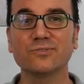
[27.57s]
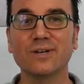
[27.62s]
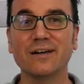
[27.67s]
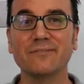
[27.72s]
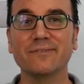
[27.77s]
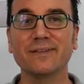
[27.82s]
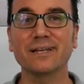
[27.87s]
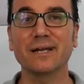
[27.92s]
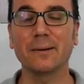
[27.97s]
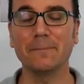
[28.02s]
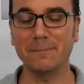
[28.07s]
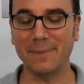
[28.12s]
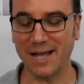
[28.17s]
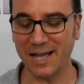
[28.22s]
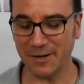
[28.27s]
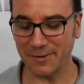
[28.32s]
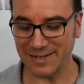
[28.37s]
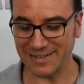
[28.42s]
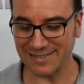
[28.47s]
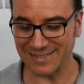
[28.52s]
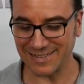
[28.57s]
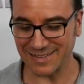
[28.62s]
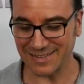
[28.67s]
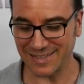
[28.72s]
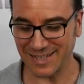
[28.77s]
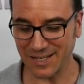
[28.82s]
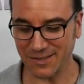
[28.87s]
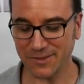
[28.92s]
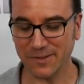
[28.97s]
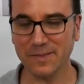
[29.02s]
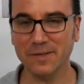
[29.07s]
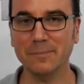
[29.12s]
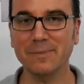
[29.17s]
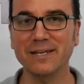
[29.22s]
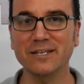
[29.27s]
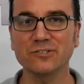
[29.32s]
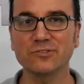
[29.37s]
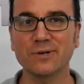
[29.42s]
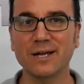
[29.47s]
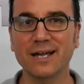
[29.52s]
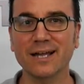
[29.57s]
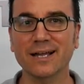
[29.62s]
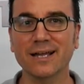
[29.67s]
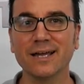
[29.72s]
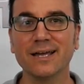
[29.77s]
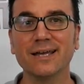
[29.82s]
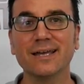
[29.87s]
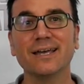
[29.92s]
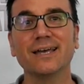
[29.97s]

traveling a mile and a 16th on the main track,